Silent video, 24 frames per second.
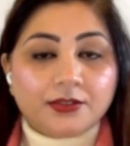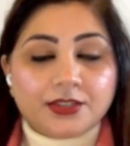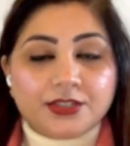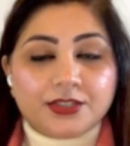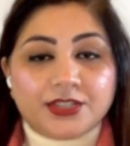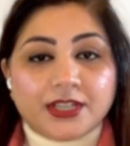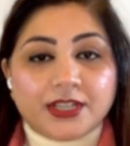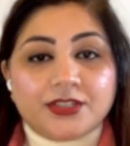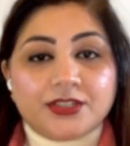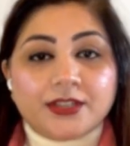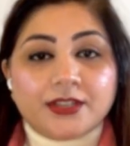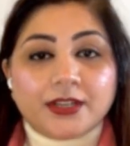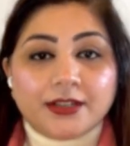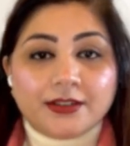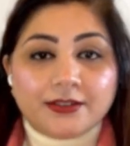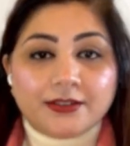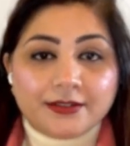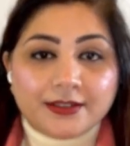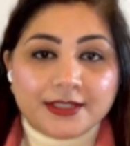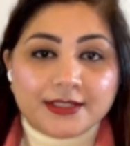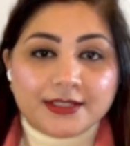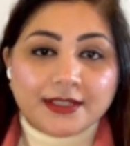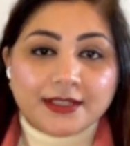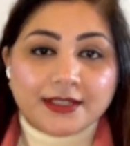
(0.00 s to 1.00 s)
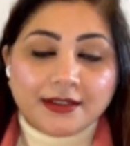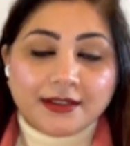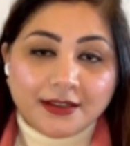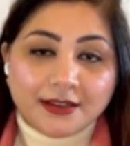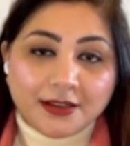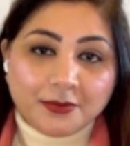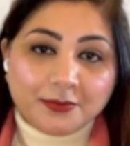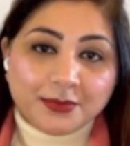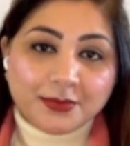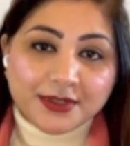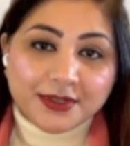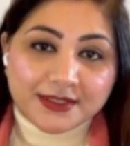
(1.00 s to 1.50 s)
Rejection
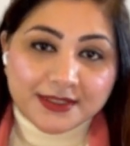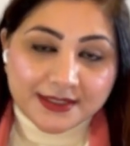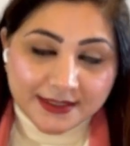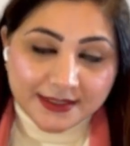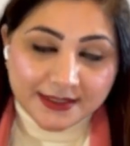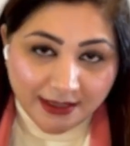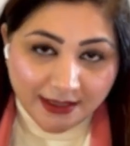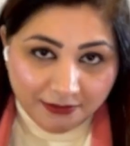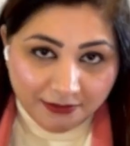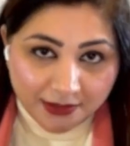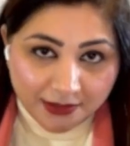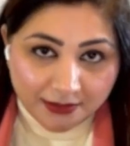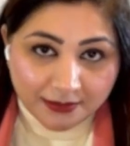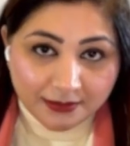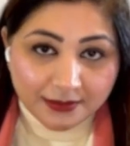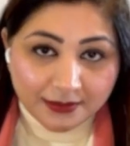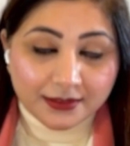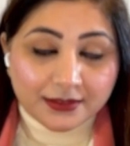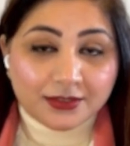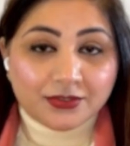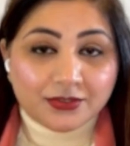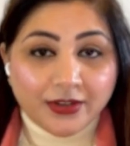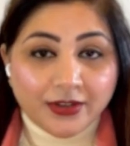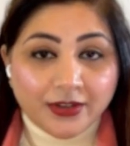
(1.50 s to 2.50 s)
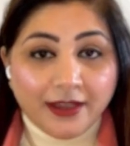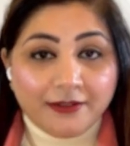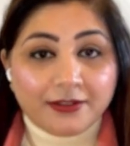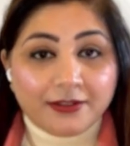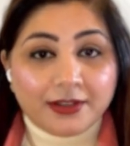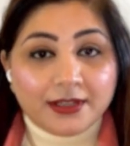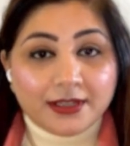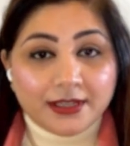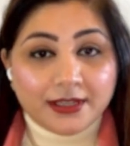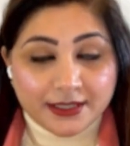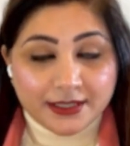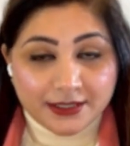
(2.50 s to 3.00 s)
reason number 7,
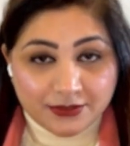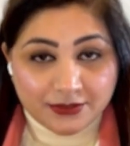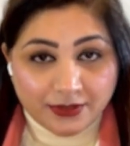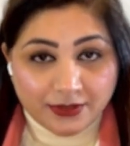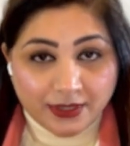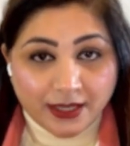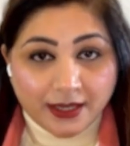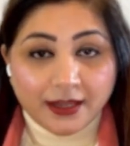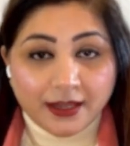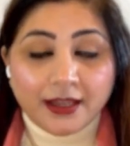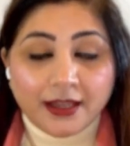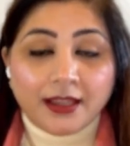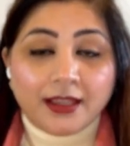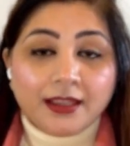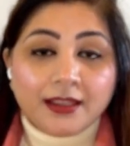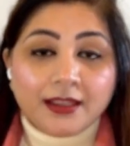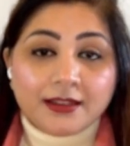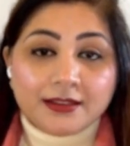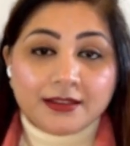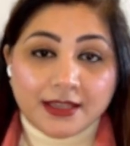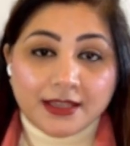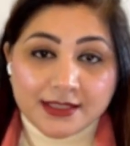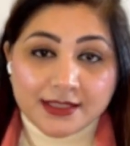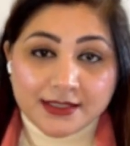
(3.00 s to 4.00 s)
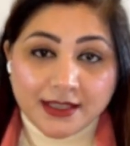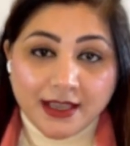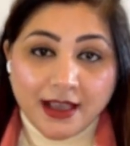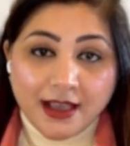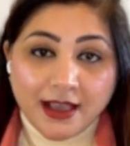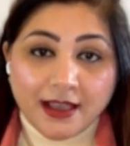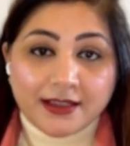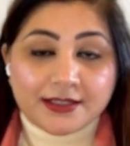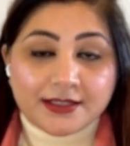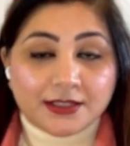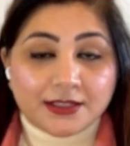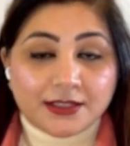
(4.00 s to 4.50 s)
travel history. Yes
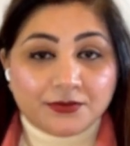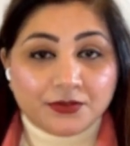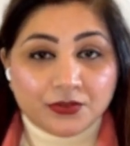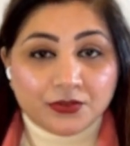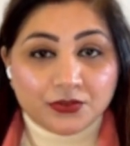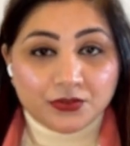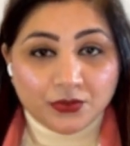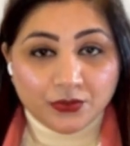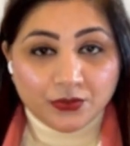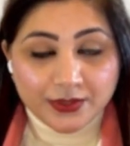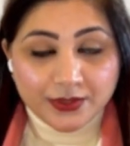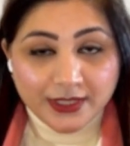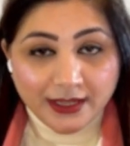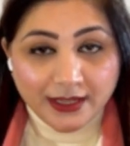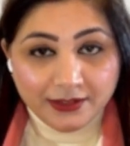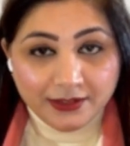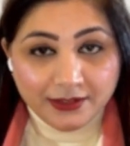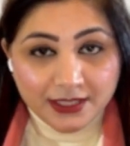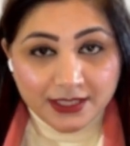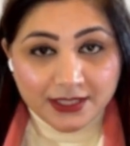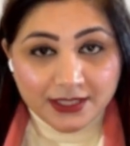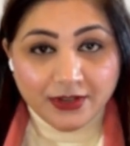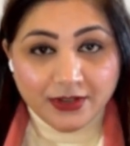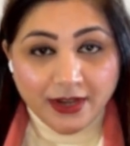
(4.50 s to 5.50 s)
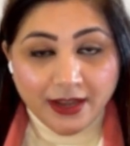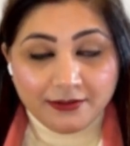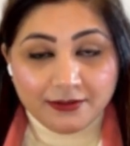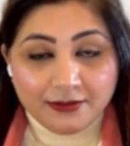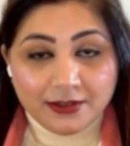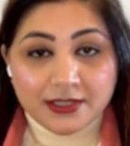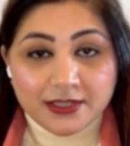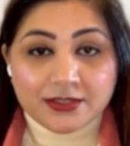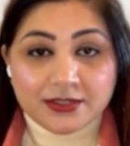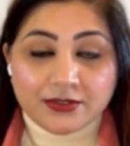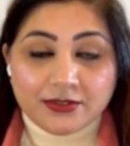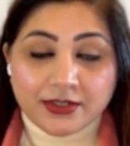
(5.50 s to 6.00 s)
guys, if you don't have any
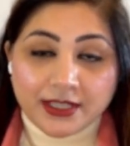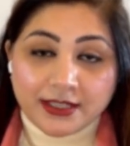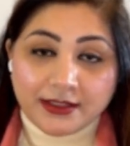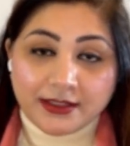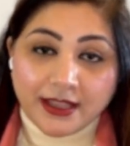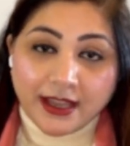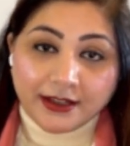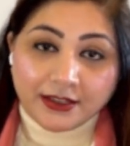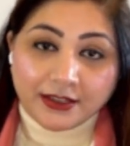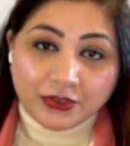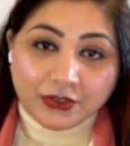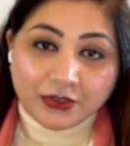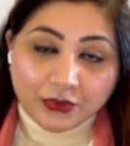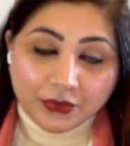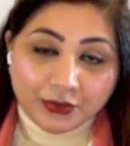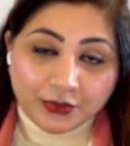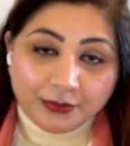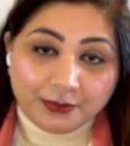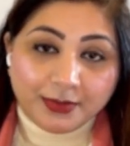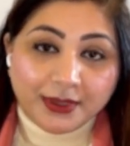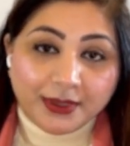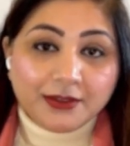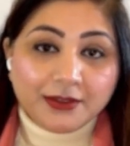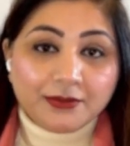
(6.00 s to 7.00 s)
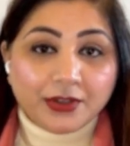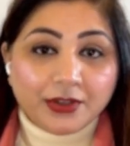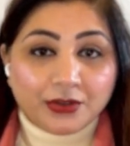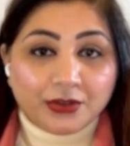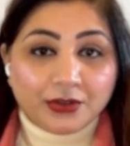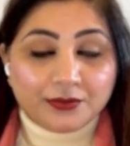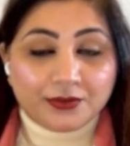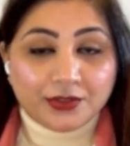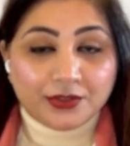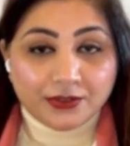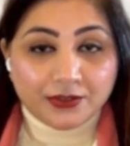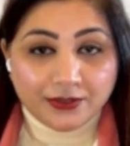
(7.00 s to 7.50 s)
travel history, that could be one
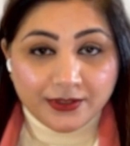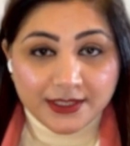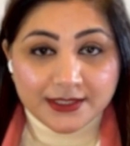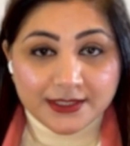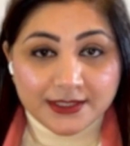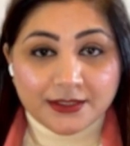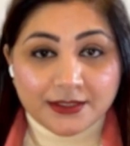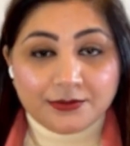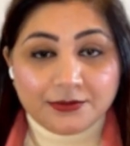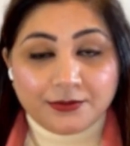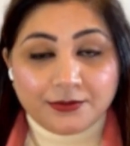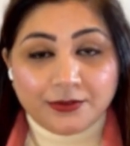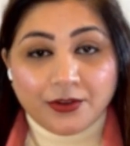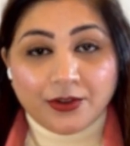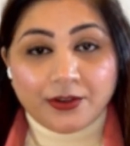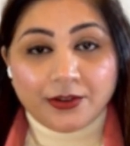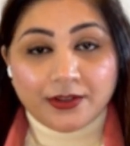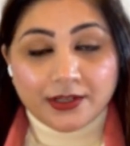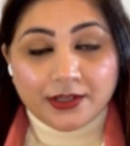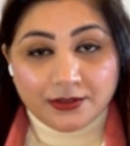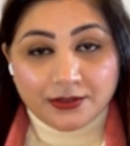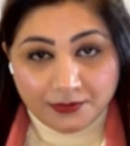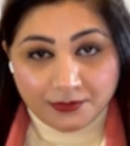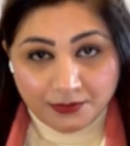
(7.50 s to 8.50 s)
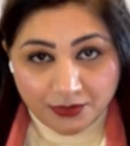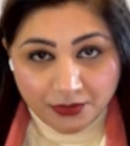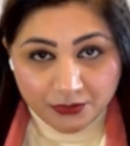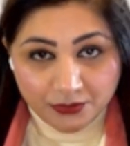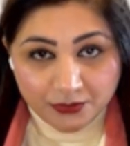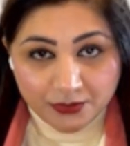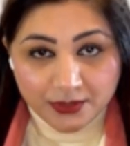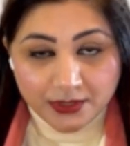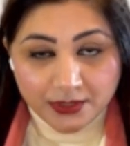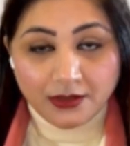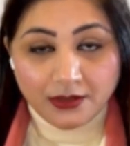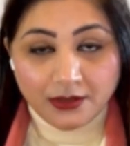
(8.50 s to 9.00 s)
of the reason for your
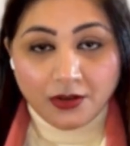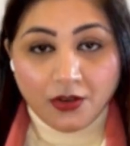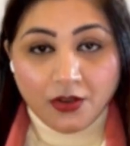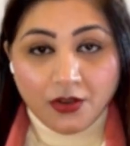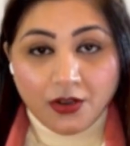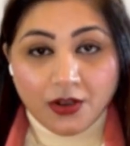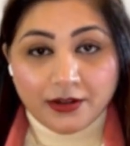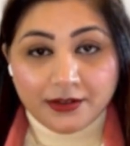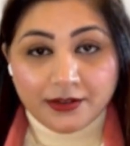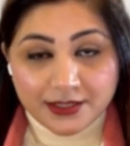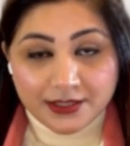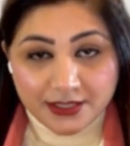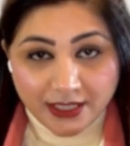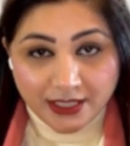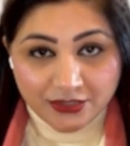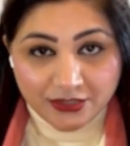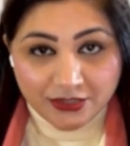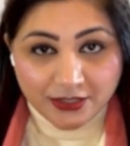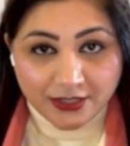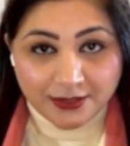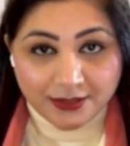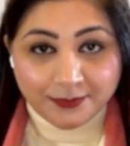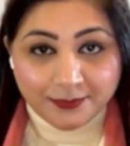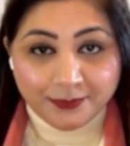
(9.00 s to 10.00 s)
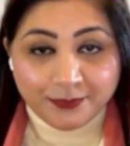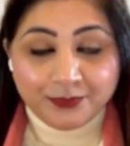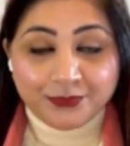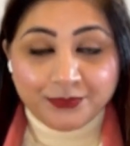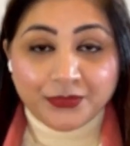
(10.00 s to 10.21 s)
refusal or rejection,